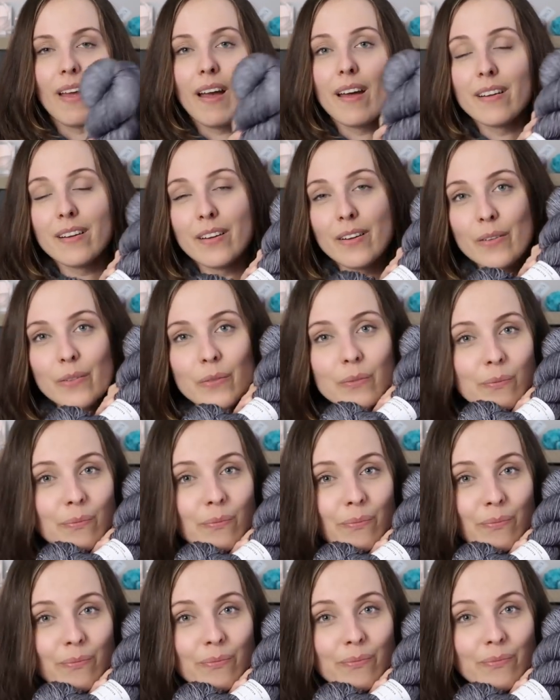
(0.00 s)
I don't know.
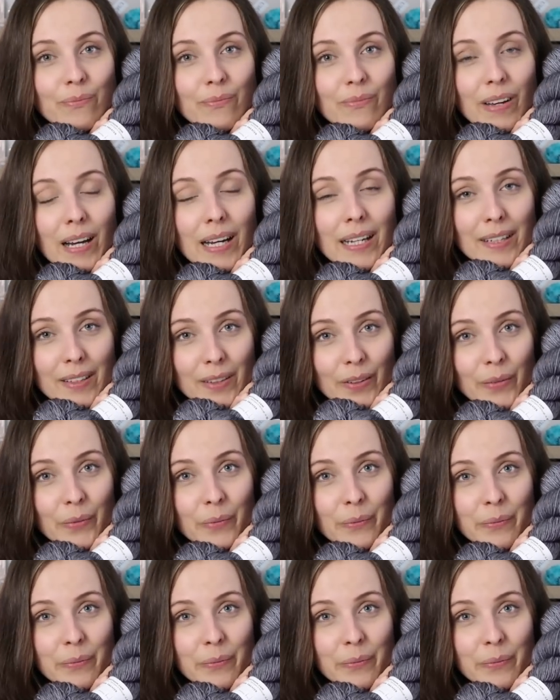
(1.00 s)
I don't know,